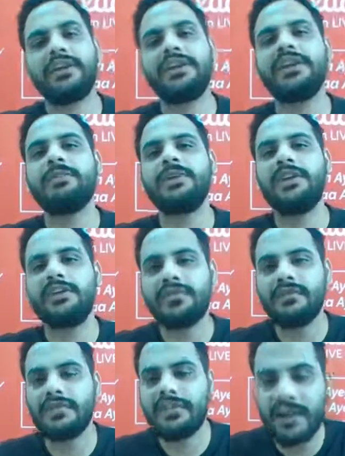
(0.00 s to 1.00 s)
Inequalities
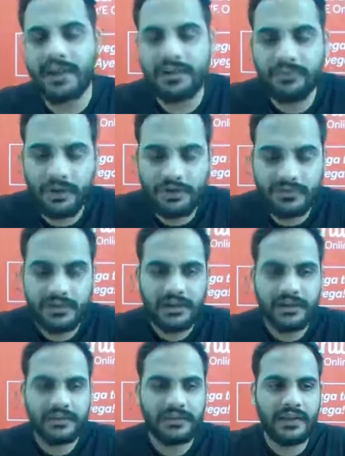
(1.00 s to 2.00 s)
of the triangle was
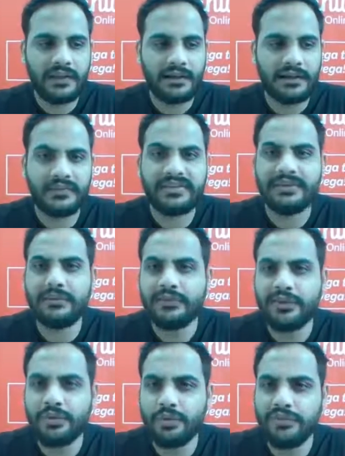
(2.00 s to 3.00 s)
that sum of
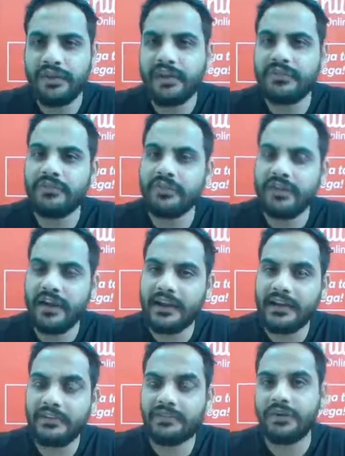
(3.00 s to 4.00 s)
the two sides of a
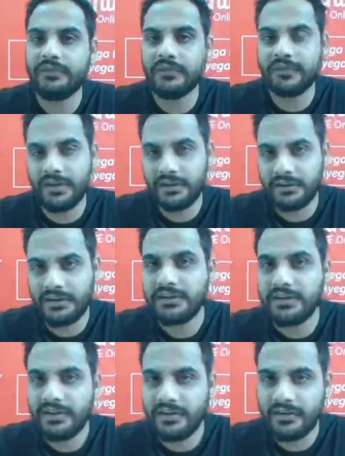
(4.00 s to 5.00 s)
triangle is always greater than
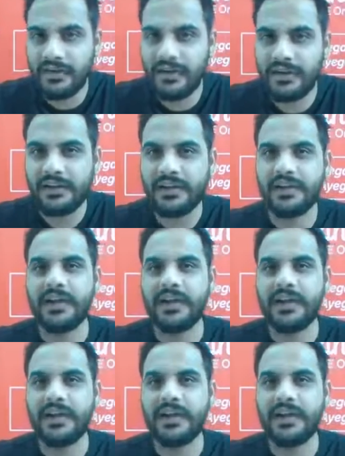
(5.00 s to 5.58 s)
third side,